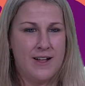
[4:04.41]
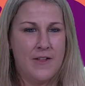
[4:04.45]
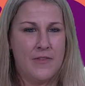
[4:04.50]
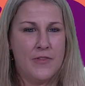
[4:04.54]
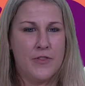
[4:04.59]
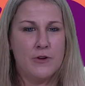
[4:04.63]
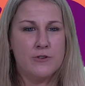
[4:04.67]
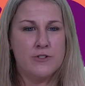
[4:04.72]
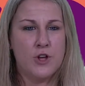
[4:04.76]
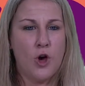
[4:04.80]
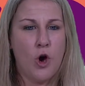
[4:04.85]

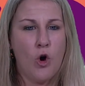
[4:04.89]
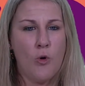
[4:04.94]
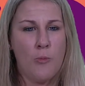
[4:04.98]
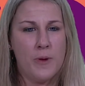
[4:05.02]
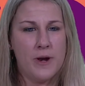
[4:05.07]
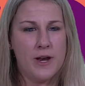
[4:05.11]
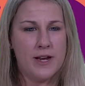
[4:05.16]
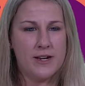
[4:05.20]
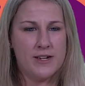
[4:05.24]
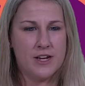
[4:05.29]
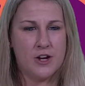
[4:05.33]
Those
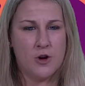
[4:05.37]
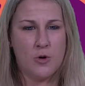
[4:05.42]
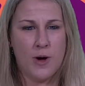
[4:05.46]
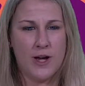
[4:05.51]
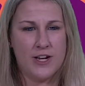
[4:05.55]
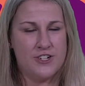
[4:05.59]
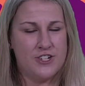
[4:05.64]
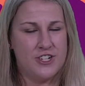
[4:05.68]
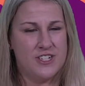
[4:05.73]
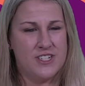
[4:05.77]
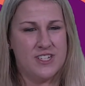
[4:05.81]
open-ended
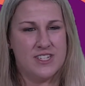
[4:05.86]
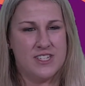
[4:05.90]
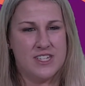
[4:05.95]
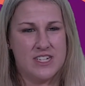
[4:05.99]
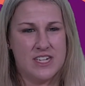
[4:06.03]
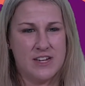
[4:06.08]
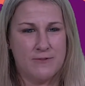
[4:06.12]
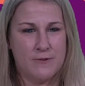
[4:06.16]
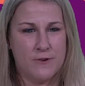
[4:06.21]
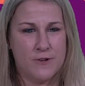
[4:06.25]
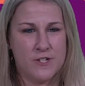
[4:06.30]
questions is the
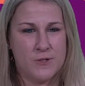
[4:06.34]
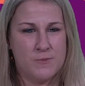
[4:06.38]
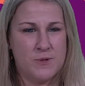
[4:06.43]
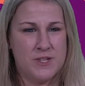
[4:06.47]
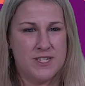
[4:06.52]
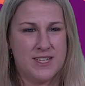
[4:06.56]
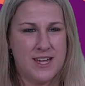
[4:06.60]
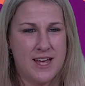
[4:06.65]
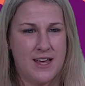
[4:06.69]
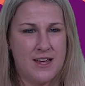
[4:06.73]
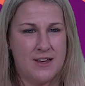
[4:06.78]
difference
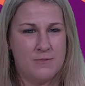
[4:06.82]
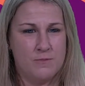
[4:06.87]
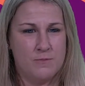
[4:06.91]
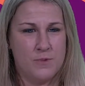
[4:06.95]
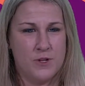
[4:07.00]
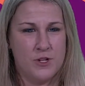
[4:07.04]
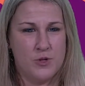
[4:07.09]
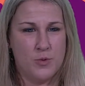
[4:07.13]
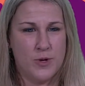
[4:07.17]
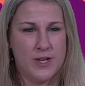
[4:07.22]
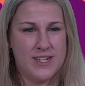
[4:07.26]

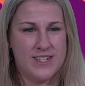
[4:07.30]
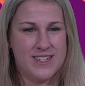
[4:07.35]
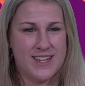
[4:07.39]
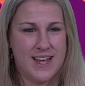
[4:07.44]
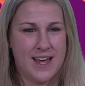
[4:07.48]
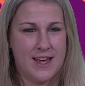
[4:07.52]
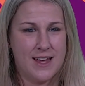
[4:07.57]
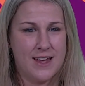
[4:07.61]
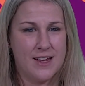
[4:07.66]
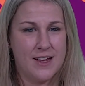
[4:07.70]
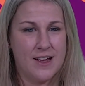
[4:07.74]
between
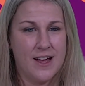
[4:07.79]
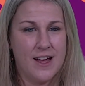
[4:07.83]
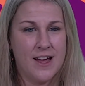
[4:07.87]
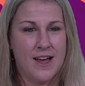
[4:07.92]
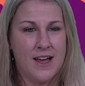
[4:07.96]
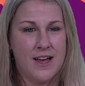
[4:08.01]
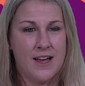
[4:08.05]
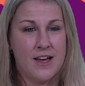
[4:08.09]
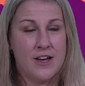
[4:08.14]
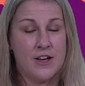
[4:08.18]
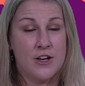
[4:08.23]
saying,
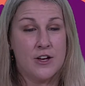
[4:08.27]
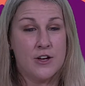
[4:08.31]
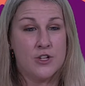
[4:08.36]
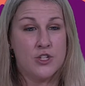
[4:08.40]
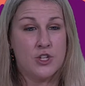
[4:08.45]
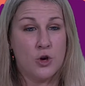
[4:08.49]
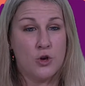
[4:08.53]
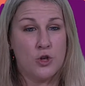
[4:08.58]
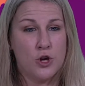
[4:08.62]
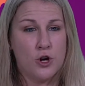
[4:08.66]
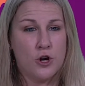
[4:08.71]

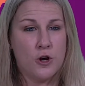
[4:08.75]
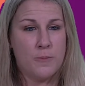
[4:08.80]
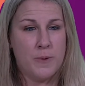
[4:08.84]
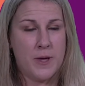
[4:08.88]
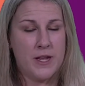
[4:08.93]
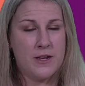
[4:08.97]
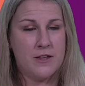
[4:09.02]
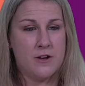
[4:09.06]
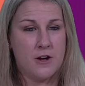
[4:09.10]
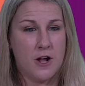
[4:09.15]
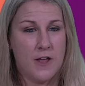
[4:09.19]
"So your
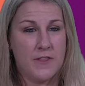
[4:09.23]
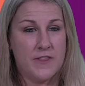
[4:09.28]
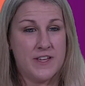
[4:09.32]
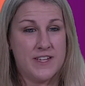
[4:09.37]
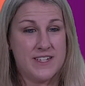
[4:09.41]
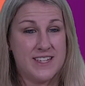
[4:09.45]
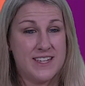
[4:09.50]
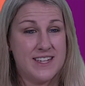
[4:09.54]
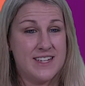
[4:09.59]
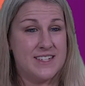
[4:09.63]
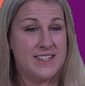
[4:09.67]
opinion on
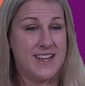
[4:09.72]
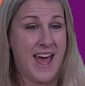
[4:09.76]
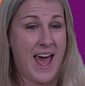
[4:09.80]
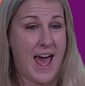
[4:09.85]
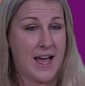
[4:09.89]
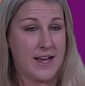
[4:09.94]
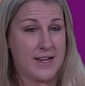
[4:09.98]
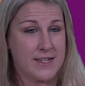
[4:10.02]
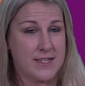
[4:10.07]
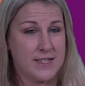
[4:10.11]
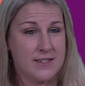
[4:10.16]
this is
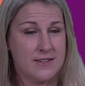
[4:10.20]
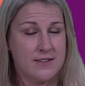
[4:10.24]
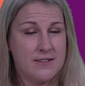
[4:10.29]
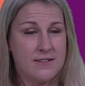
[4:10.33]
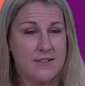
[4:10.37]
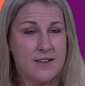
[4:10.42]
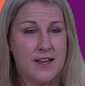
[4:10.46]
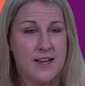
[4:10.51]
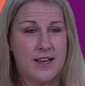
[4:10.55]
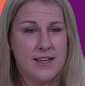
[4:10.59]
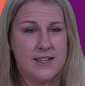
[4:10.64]
X,"
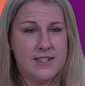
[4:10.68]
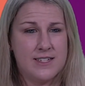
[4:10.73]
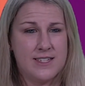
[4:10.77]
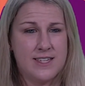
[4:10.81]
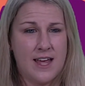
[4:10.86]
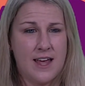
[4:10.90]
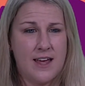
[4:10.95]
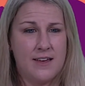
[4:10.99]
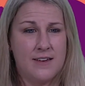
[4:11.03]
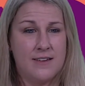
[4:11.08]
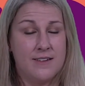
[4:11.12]
and
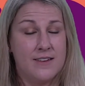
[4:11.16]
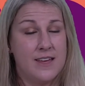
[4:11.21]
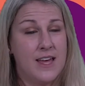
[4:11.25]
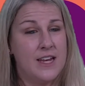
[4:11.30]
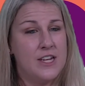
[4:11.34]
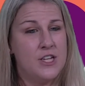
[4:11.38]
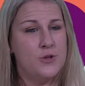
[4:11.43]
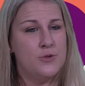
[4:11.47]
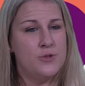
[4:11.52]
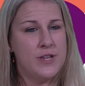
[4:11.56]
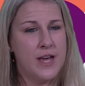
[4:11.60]
saying, "Can
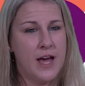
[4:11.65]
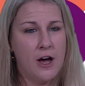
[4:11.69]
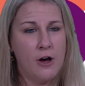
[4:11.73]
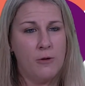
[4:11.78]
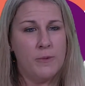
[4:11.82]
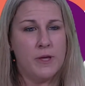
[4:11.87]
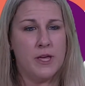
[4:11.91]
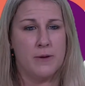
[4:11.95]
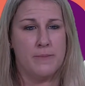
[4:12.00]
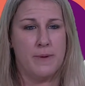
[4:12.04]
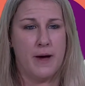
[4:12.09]
you tell
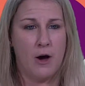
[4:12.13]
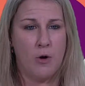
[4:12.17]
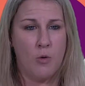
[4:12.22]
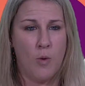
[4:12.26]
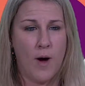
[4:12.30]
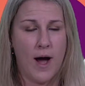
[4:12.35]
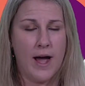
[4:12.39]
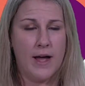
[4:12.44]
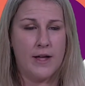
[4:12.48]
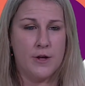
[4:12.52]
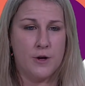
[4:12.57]
me about
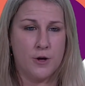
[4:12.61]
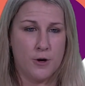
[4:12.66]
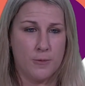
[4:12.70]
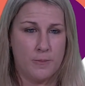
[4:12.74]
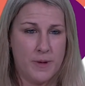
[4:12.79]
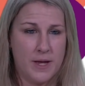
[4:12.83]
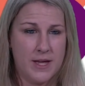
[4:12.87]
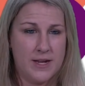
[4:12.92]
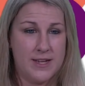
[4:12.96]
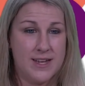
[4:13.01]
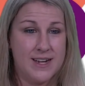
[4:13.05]
why your
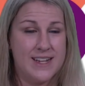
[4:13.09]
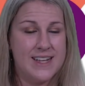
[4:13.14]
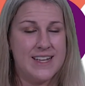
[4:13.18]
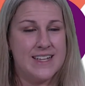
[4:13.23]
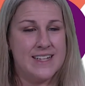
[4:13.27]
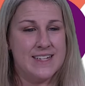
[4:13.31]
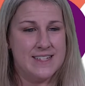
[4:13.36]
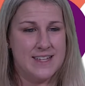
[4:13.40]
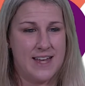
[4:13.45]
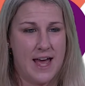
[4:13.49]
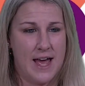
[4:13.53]
opinion
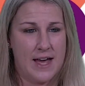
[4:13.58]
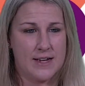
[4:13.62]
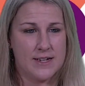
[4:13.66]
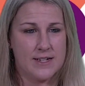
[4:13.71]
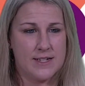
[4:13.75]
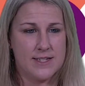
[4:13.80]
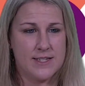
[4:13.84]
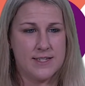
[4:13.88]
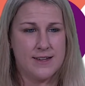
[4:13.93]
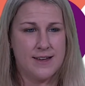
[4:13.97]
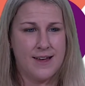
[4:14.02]
is
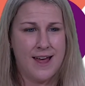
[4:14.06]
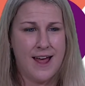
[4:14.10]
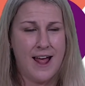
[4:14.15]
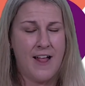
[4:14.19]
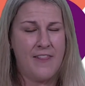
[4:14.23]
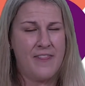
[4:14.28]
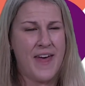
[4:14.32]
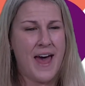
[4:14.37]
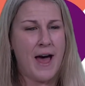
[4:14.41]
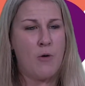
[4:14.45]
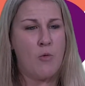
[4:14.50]
X?"
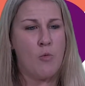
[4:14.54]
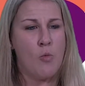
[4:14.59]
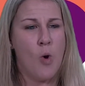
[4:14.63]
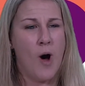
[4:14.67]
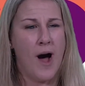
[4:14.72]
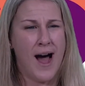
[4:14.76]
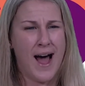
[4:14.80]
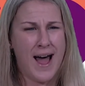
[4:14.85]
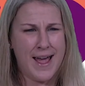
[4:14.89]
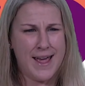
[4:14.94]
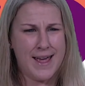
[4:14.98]
That
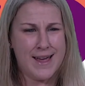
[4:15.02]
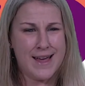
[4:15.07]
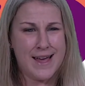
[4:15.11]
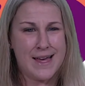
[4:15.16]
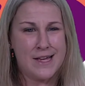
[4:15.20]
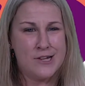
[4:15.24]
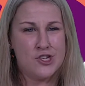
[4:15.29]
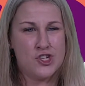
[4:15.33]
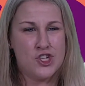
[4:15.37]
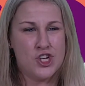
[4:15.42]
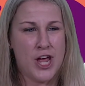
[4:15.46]
why
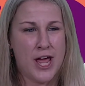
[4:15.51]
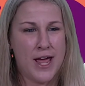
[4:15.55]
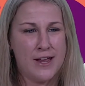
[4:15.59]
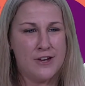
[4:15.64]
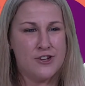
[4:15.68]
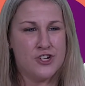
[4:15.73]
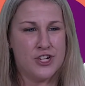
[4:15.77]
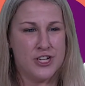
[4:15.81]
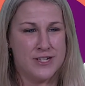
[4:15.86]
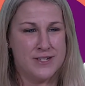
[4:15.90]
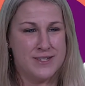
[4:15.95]

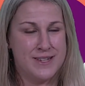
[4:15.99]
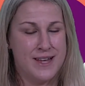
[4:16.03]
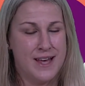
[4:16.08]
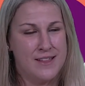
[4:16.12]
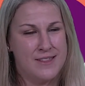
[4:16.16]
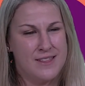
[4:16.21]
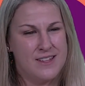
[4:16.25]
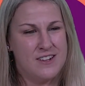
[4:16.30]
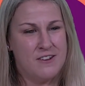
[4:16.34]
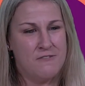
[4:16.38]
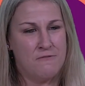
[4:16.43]
changes
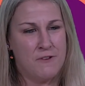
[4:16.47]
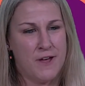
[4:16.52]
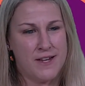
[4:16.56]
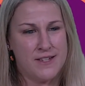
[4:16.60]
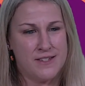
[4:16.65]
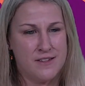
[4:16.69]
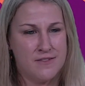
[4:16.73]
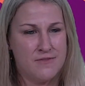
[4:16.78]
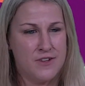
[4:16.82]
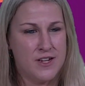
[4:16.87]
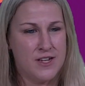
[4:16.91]
the
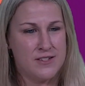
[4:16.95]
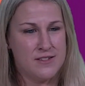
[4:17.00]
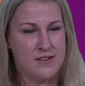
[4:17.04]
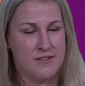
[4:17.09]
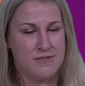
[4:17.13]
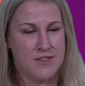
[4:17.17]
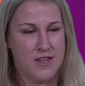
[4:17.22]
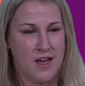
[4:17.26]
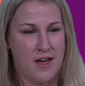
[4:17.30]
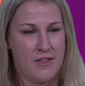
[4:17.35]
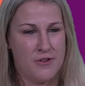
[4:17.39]
defensiveness of
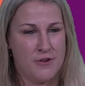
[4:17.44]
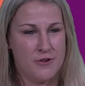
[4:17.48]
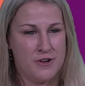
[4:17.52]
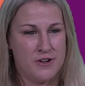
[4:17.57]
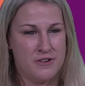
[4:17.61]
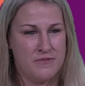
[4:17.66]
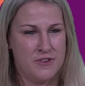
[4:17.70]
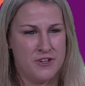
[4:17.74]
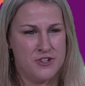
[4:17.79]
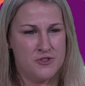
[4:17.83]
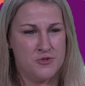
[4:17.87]
the other
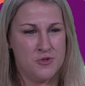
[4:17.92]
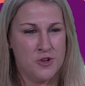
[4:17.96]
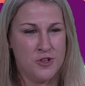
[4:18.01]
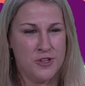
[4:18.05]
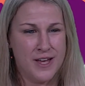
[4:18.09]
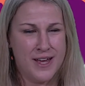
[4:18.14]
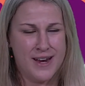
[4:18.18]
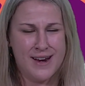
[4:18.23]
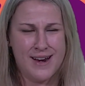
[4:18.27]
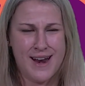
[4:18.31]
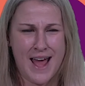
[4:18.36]
individual,
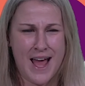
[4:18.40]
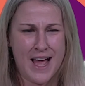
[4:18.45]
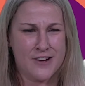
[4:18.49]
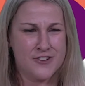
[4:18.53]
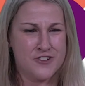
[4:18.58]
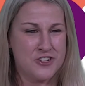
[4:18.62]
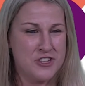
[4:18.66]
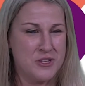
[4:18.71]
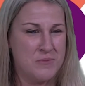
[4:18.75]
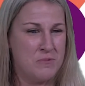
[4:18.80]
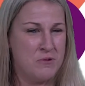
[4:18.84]
and it
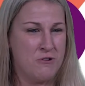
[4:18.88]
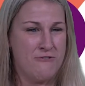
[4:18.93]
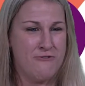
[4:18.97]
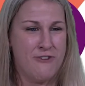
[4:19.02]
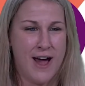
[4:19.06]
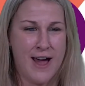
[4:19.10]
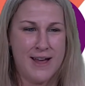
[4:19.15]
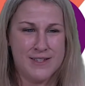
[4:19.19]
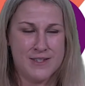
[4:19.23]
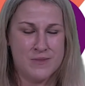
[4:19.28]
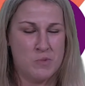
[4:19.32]
actually
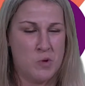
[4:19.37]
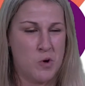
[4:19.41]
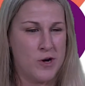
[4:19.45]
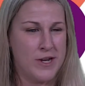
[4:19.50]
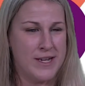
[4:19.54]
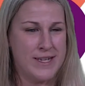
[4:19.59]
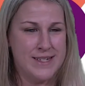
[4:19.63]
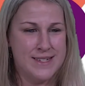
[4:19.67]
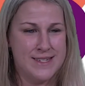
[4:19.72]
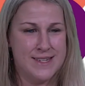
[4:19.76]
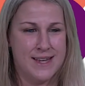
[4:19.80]
provides more
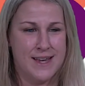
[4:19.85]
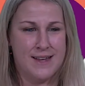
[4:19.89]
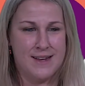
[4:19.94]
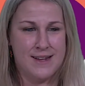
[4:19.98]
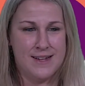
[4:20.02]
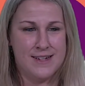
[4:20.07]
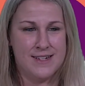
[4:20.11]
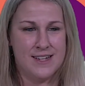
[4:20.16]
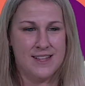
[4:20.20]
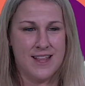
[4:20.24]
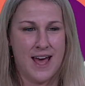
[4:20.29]
insight
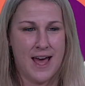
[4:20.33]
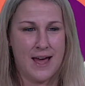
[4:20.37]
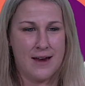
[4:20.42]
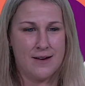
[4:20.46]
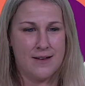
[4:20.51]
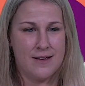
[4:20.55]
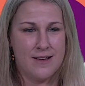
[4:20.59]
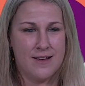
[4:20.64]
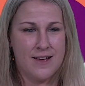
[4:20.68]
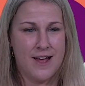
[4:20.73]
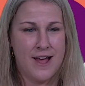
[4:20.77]
into that.
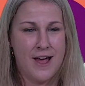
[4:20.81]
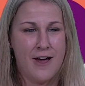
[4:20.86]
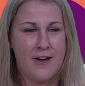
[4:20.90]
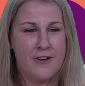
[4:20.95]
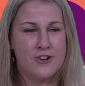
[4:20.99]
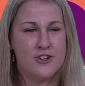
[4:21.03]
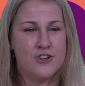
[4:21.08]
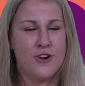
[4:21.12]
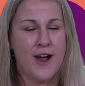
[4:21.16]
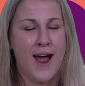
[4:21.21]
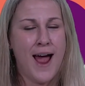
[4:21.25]

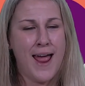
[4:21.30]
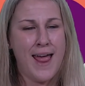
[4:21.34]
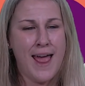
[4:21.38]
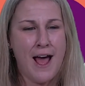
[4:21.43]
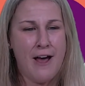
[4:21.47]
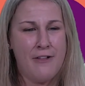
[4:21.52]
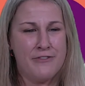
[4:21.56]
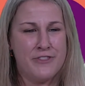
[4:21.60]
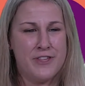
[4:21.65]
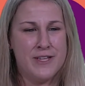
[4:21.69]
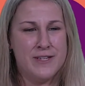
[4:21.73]
Try
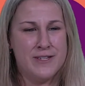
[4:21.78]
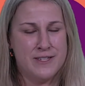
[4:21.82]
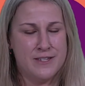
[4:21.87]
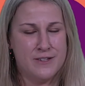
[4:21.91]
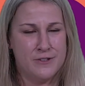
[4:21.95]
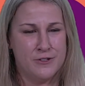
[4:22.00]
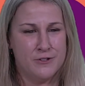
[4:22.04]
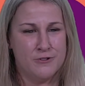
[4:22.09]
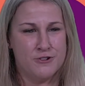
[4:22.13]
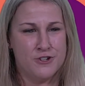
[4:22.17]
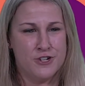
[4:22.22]
out these
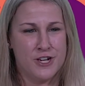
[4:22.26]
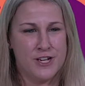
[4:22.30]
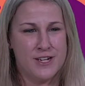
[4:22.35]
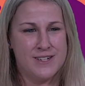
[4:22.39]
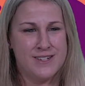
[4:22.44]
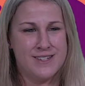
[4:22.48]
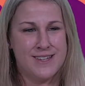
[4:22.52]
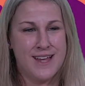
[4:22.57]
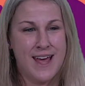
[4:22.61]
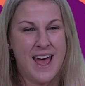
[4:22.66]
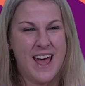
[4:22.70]

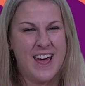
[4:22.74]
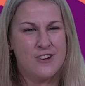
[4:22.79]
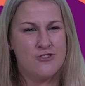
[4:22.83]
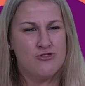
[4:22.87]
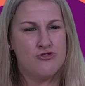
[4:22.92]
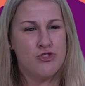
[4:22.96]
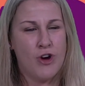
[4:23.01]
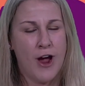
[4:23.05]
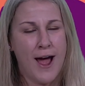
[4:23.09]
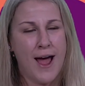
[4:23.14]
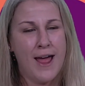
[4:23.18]
solutions,
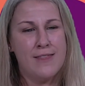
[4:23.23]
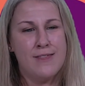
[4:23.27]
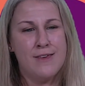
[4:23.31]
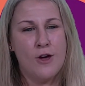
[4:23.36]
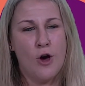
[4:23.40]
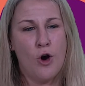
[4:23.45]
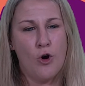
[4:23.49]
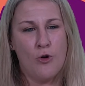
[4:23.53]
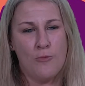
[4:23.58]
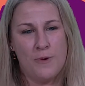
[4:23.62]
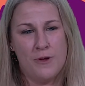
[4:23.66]
try the
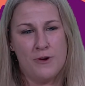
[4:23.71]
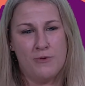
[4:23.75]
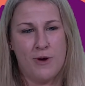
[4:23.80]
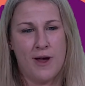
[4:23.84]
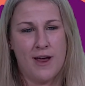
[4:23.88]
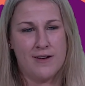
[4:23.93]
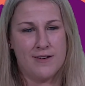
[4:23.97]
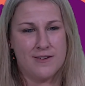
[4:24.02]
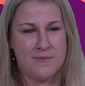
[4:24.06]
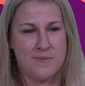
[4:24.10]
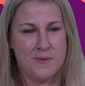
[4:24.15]
open
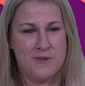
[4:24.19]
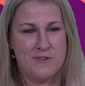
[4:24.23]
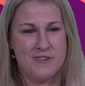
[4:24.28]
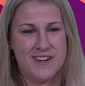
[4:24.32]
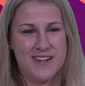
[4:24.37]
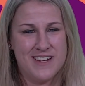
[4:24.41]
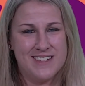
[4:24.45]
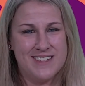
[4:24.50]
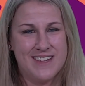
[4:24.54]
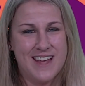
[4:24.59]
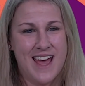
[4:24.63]
way to
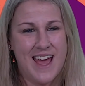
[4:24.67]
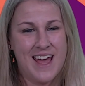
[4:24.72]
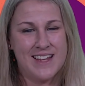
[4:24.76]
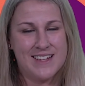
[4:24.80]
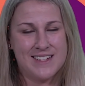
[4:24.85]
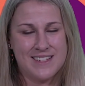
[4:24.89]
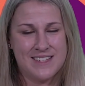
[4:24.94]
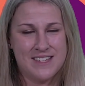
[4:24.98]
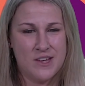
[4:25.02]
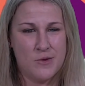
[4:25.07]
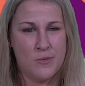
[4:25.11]
communities,
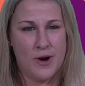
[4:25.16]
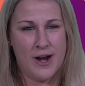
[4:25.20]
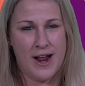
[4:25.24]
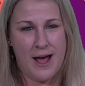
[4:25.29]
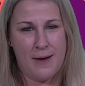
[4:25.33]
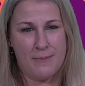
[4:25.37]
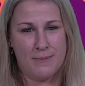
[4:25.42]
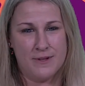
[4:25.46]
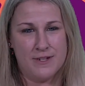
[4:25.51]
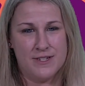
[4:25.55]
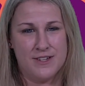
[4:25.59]
and see what
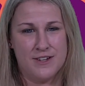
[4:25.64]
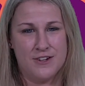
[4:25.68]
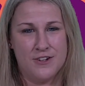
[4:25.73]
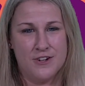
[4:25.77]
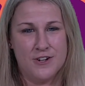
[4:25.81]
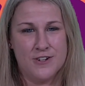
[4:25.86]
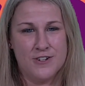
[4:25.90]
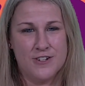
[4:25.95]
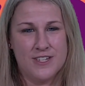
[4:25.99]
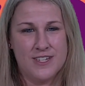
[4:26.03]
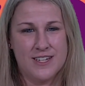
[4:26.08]
happens in
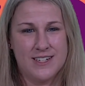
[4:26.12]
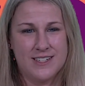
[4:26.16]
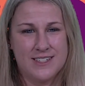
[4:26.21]
yours.